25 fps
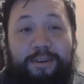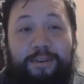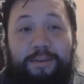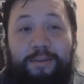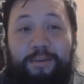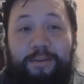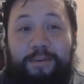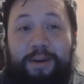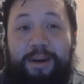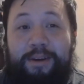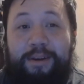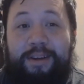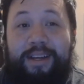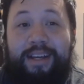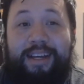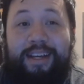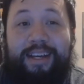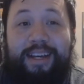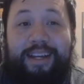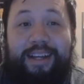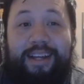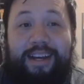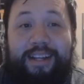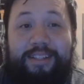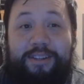well,
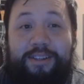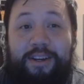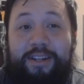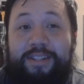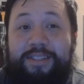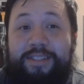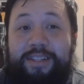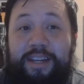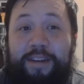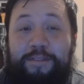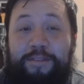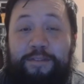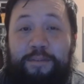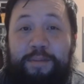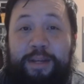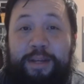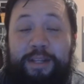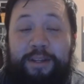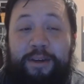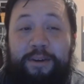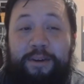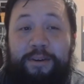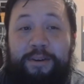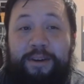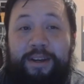that's honestly it for me
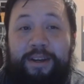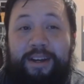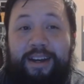though.